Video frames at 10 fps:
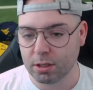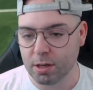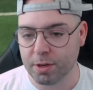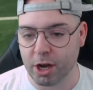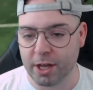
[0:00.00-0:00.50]

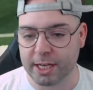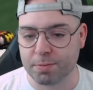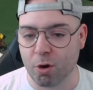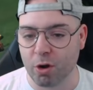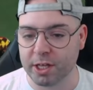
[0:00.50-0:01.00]
There we go. That's
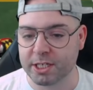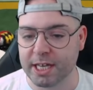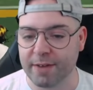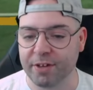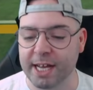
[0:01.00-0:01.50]
more than
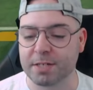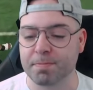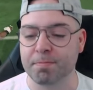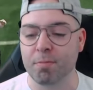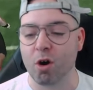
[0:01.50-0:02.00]
seven. That's
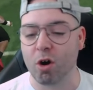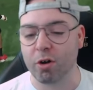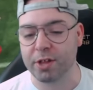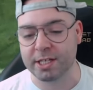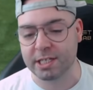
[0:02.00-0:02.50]

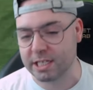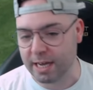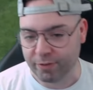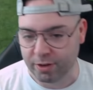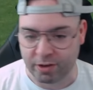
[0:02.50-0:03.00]
more than
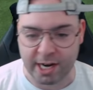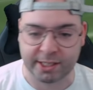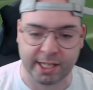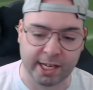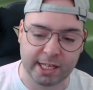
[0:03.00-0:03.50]
seven right
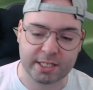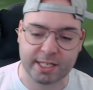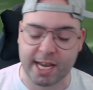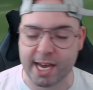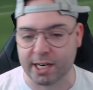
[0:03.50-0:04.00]
there. That's
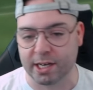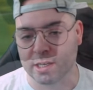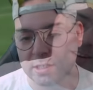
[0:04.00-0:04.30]
10.